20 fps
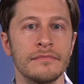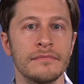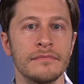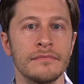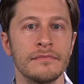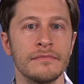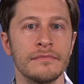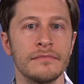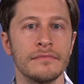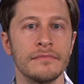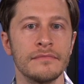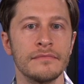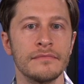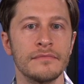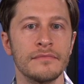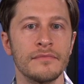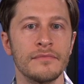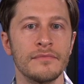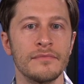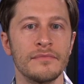
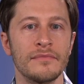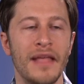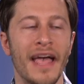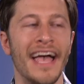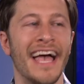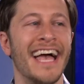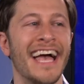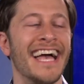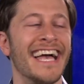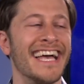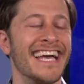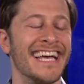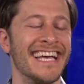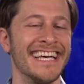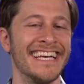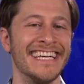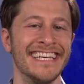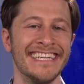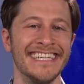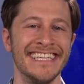
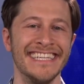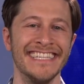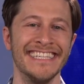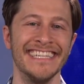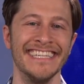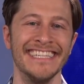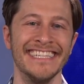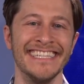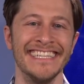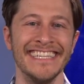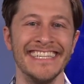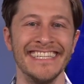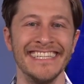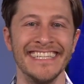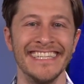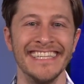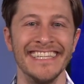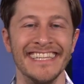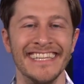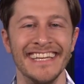
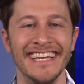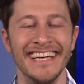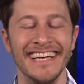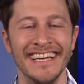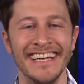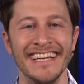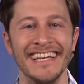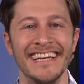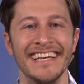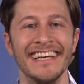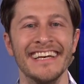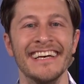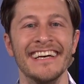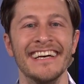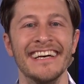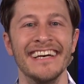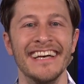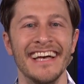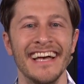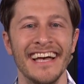
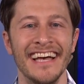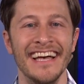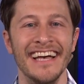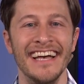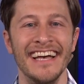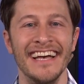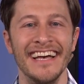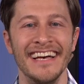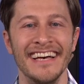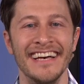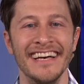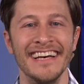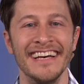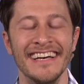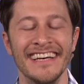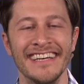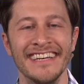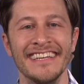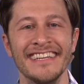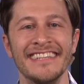
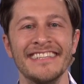(silent)